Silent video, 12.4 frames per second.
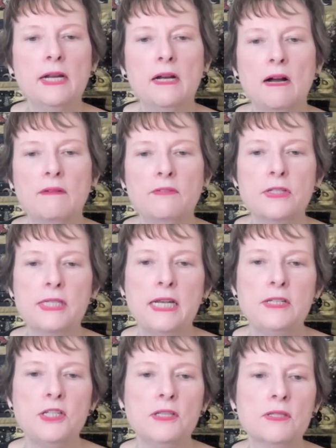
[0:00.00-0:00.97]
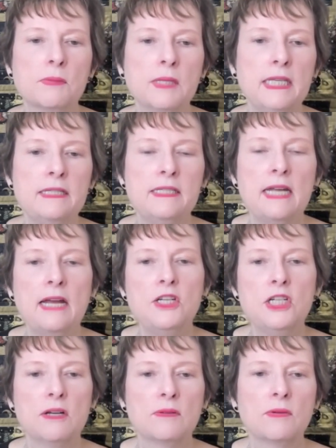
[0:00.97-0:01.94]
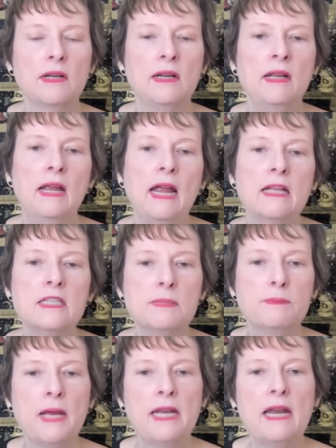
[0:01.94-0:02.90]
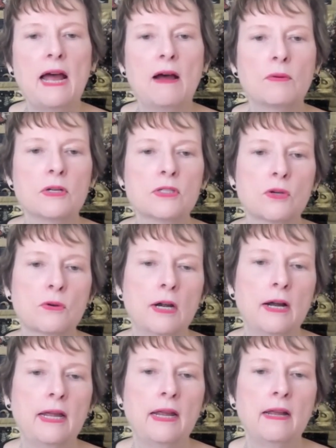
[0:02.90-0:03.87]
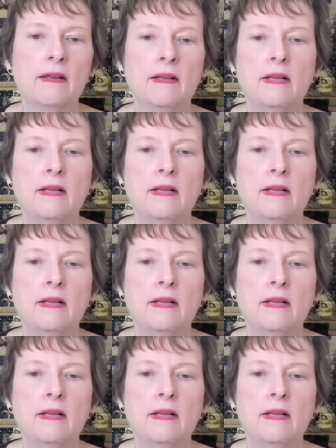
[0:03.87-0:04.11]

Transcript: conversations with his dead children and spend hours crying.